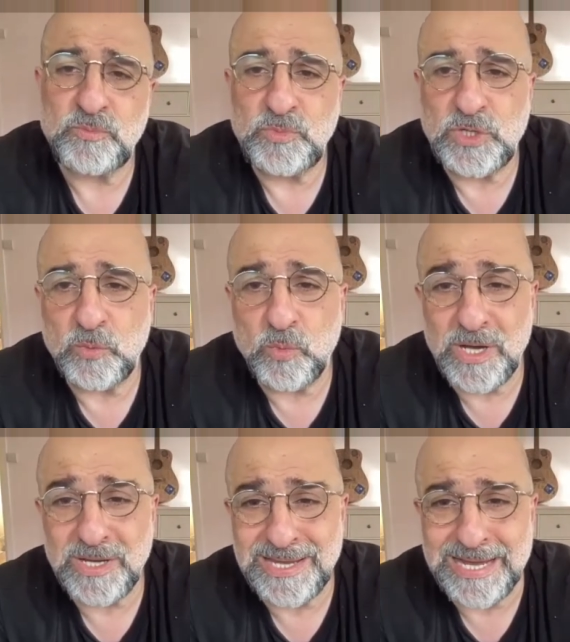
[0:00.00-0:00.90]

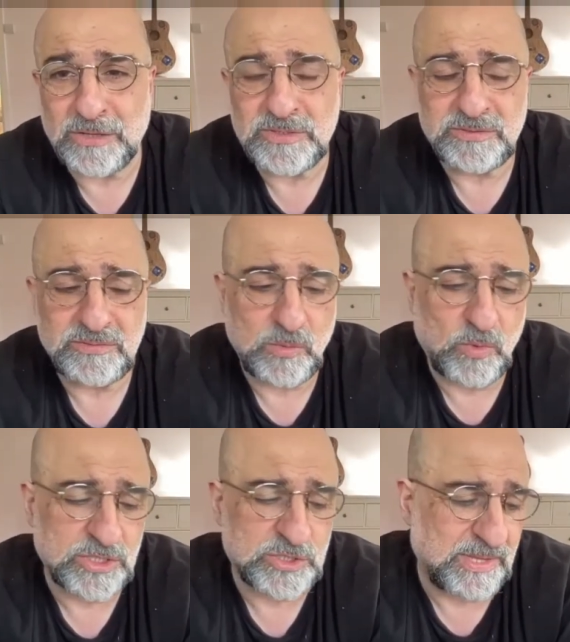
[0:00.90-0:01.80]
working out, they
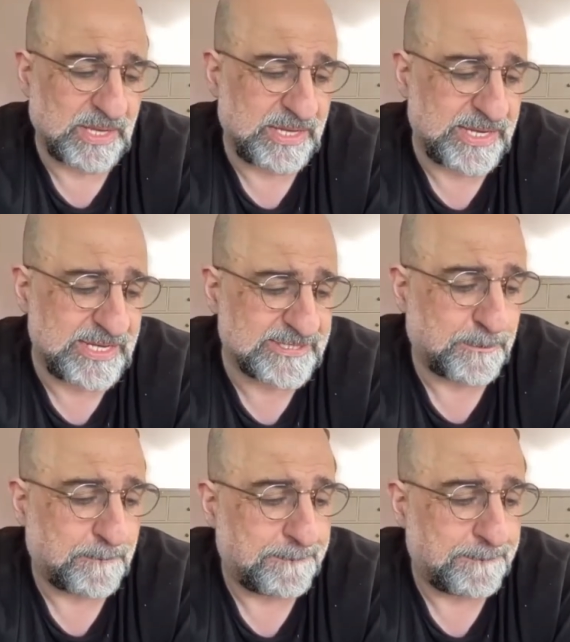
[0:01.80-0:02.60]
watch what they eat,